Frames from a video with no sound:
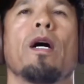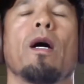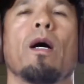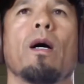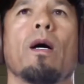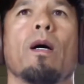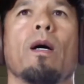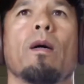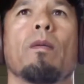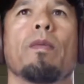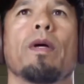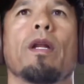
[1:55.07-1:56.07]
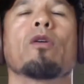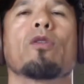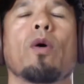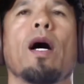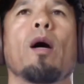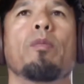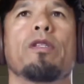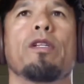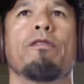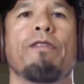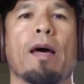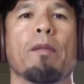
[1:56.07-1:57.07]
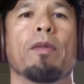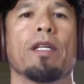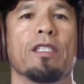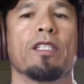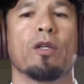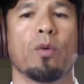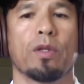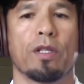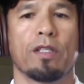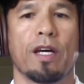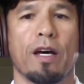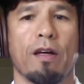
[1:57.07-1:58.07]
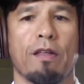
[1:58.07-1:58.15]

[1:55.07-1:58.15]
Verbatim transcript: um, and also helps the family deal with the death.